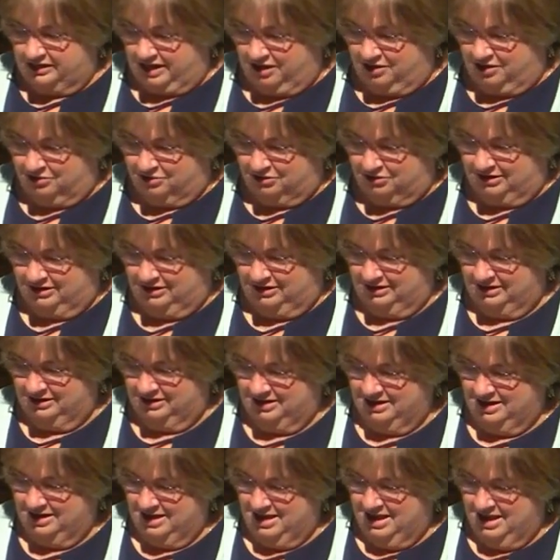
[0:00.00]
out,
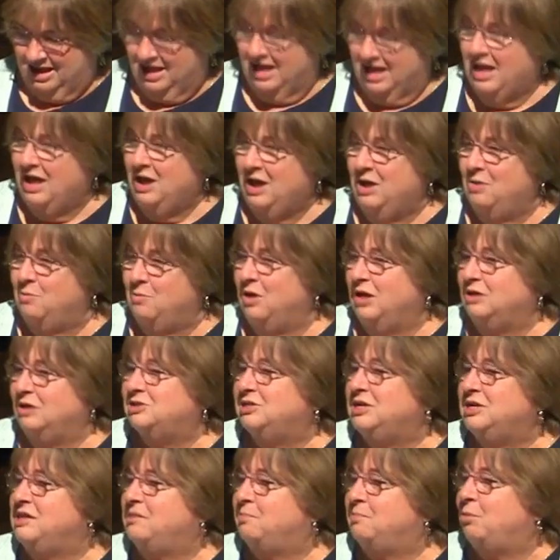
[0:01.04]
while
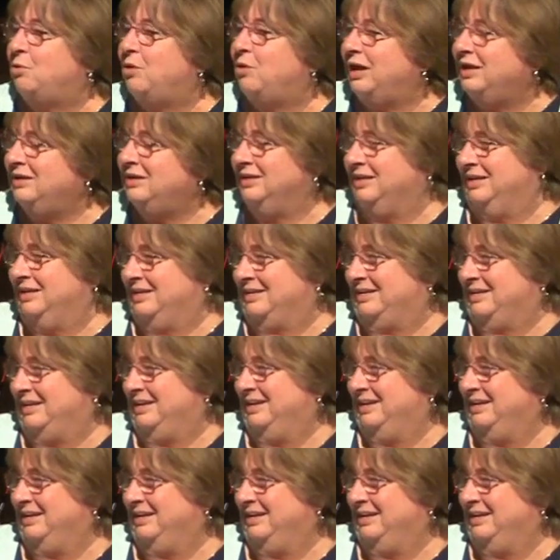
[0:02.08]
she's pregnant.